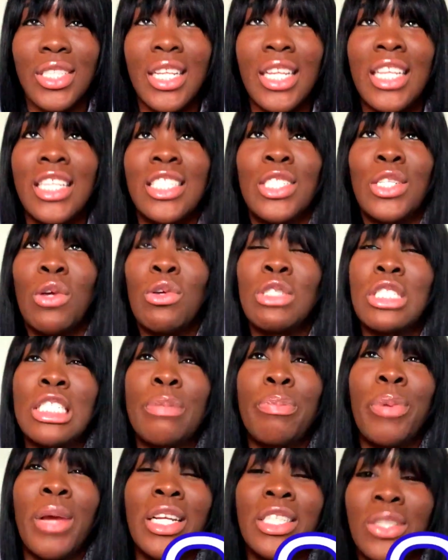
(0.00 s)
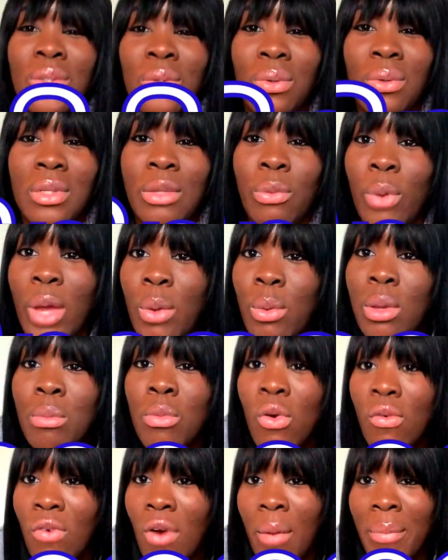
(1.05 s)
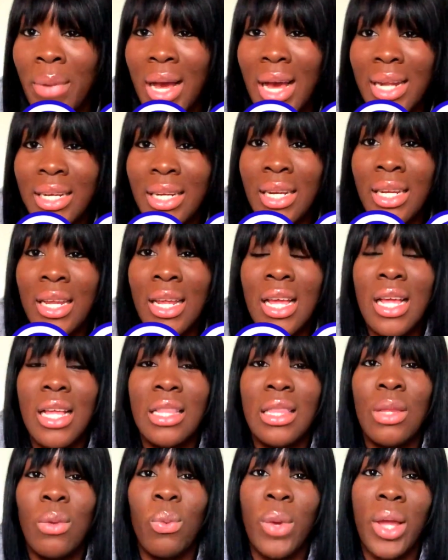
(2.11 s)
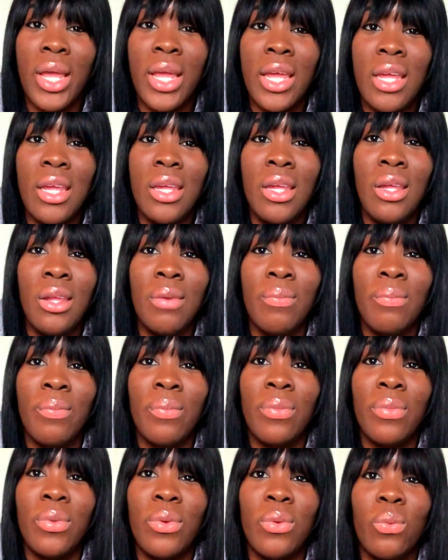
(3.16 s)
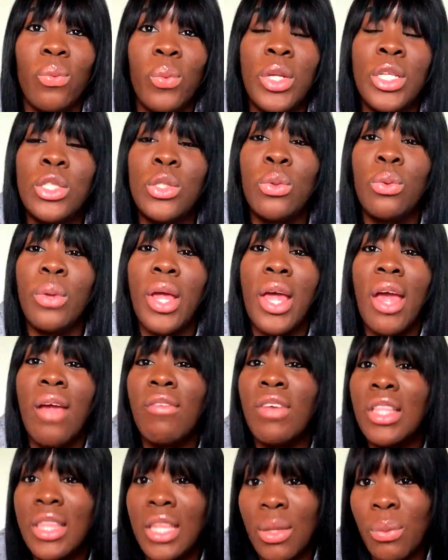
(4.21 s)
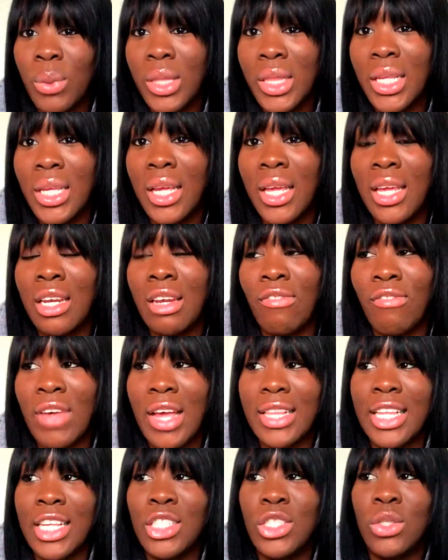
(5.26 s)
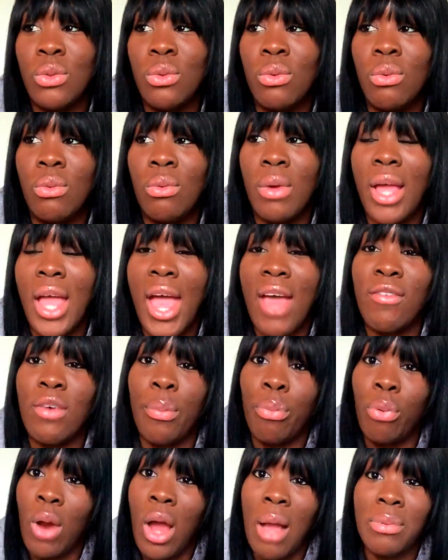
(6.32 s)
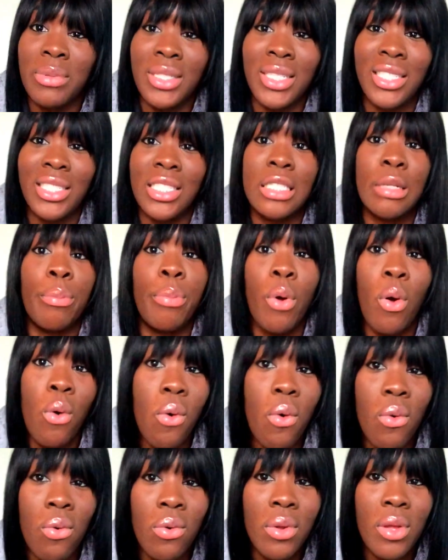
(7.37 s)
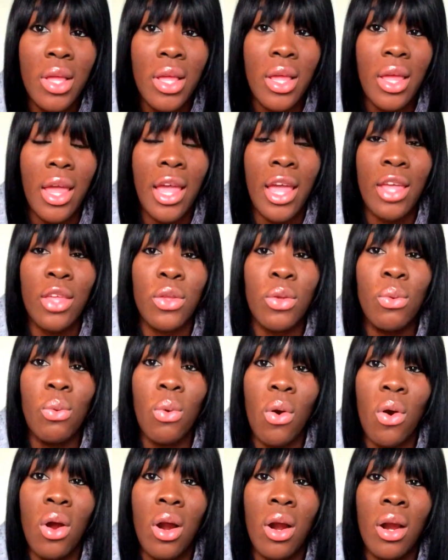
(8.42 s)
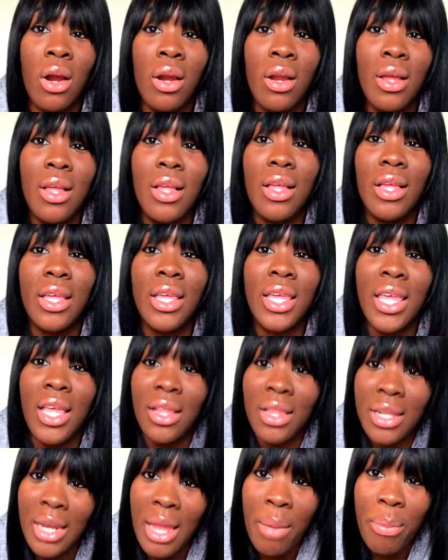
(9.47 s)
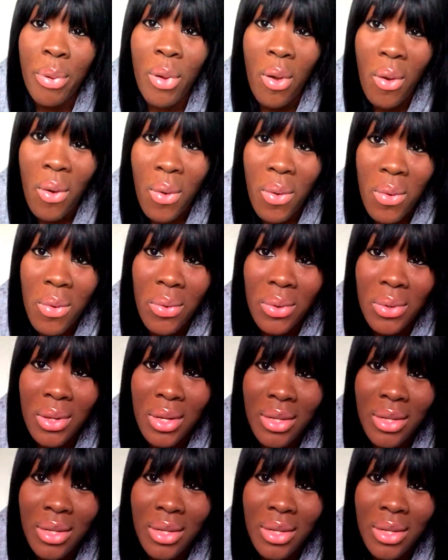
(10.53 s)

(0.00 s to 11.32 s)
it's so special. The way we move our body, the way we do everything with it, and the fact that you have a prop such as a pole and you are killing that pole,